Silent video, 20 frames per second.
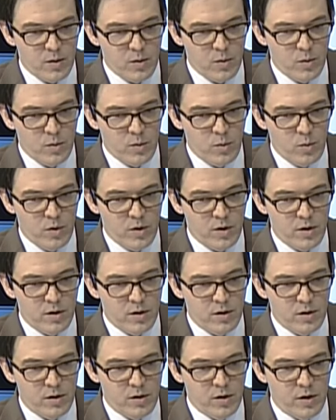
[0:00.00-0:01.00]

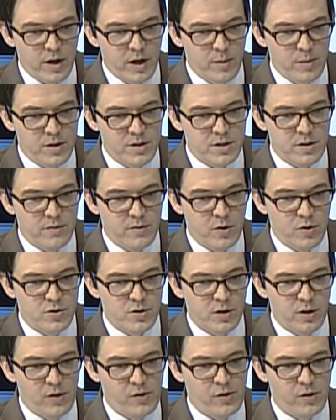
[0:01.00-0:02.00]
we're looking a bit to the
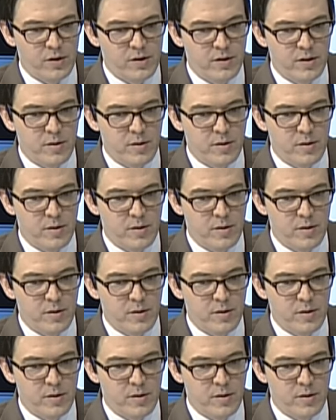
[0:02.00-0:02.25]
future. Let's look to the